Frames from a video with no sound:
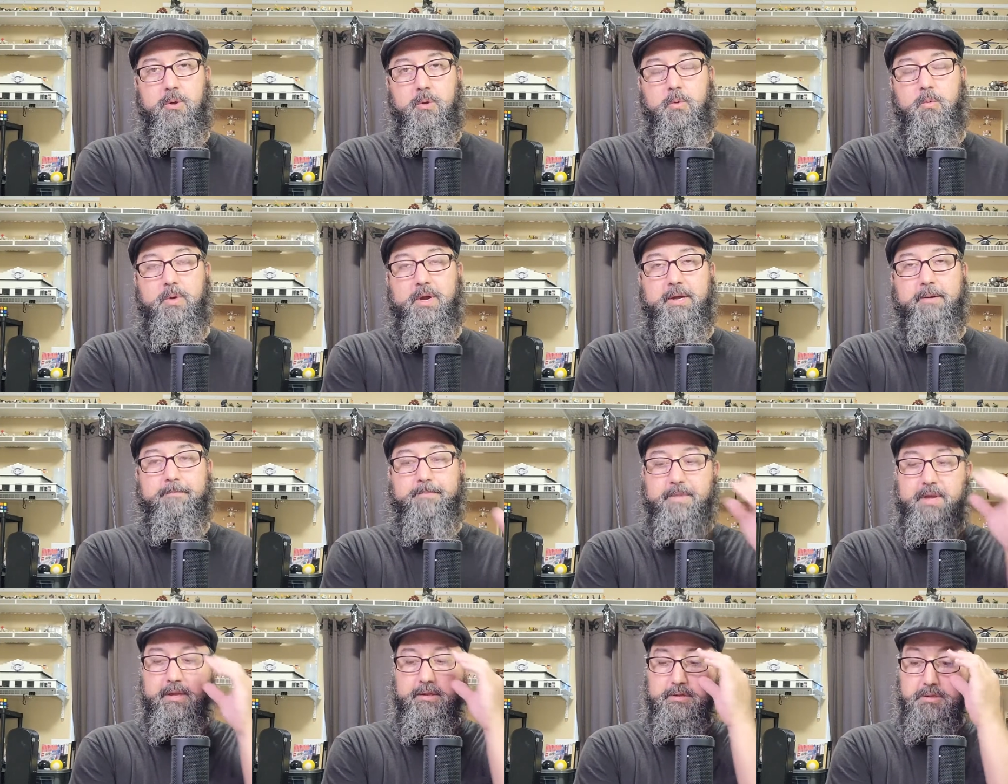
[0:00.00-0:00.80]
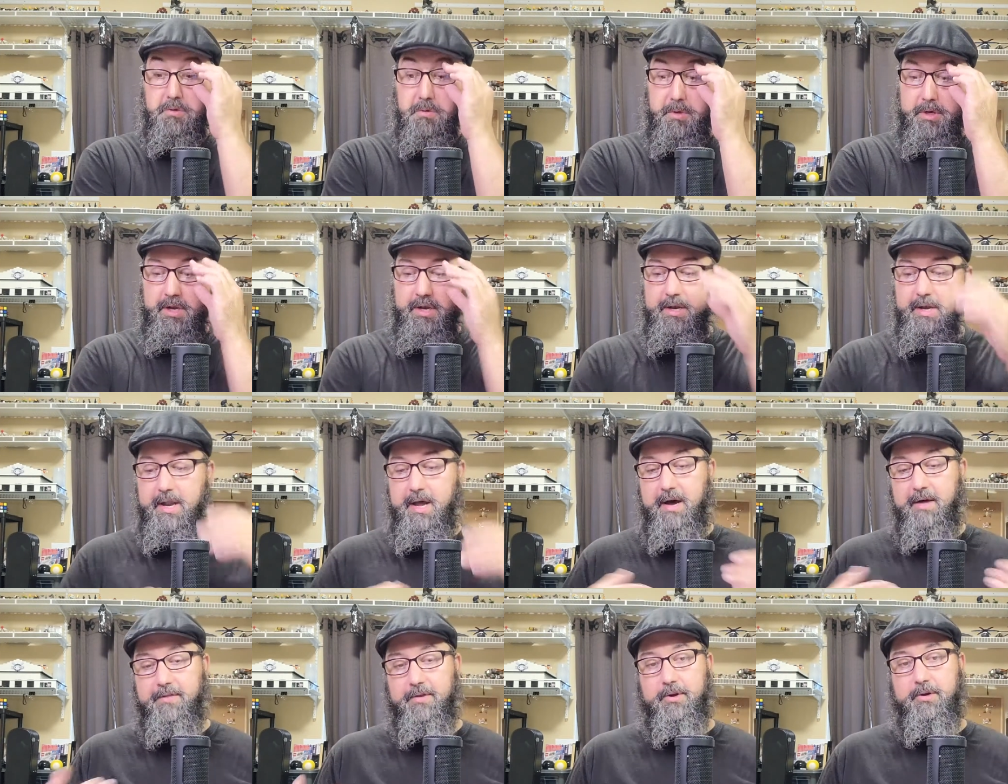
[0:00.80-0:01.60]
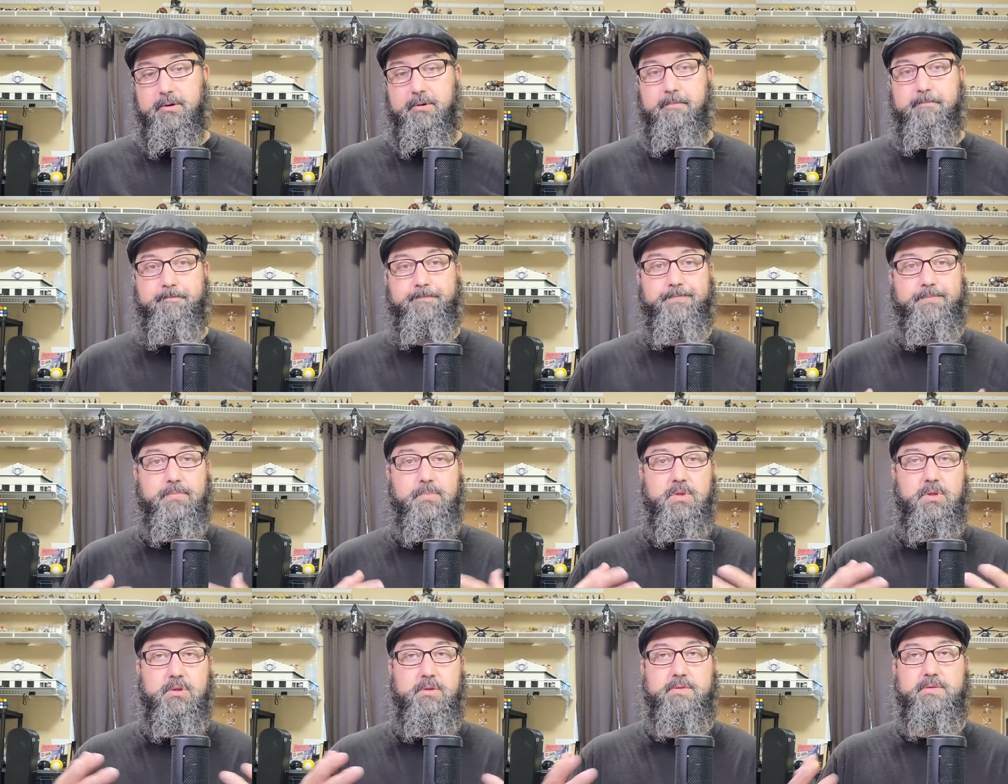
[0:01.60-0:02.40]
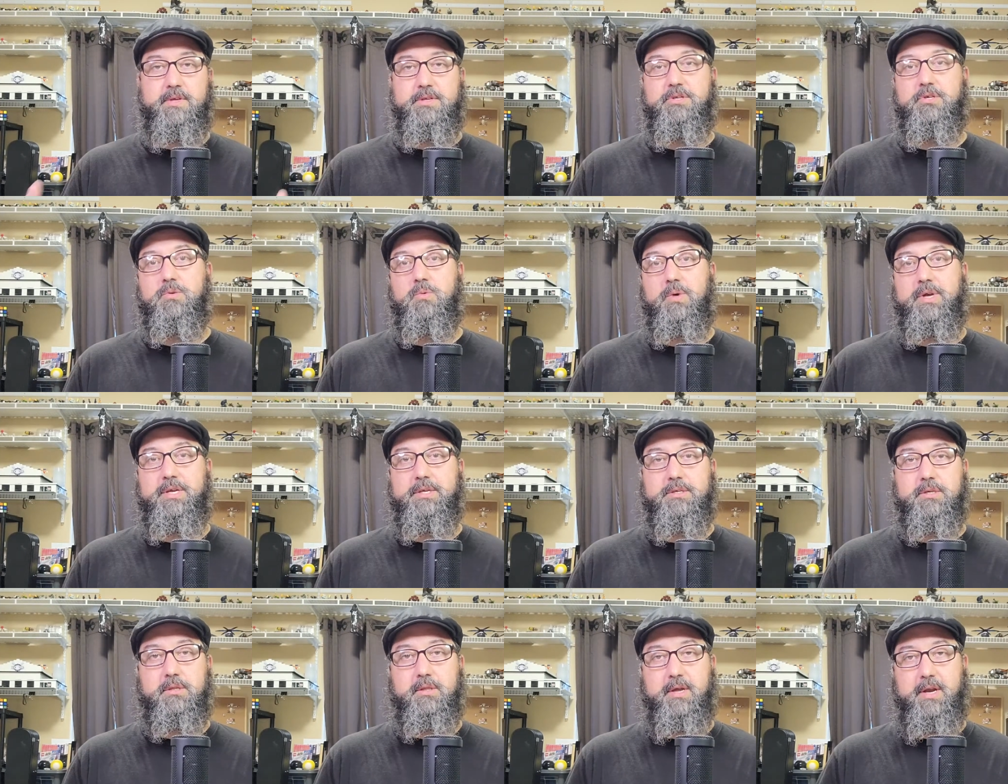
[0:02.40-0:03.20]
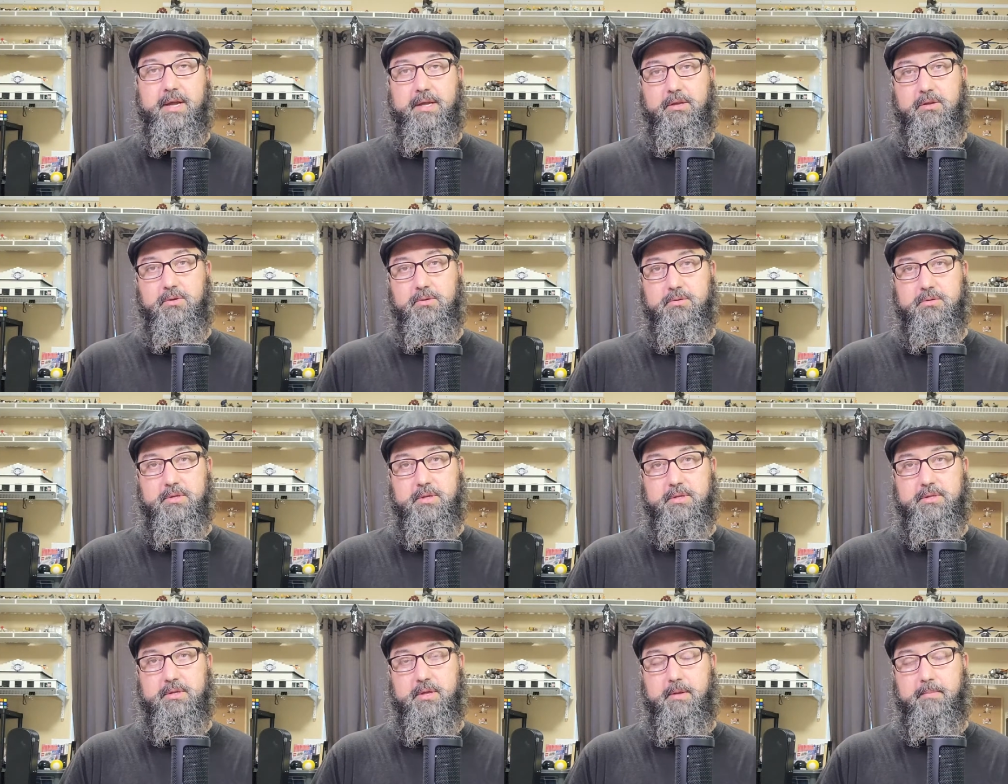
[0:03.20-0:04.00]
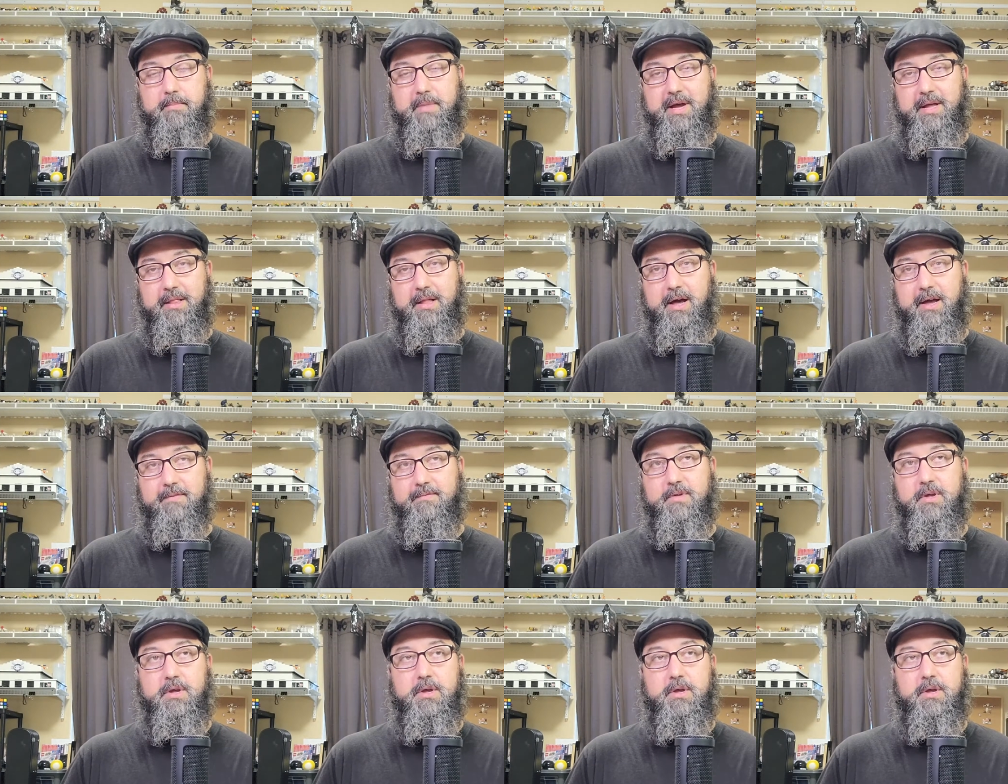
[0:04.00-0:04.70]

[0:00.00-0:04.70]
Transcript: right? And so, in another situation that I use this in my life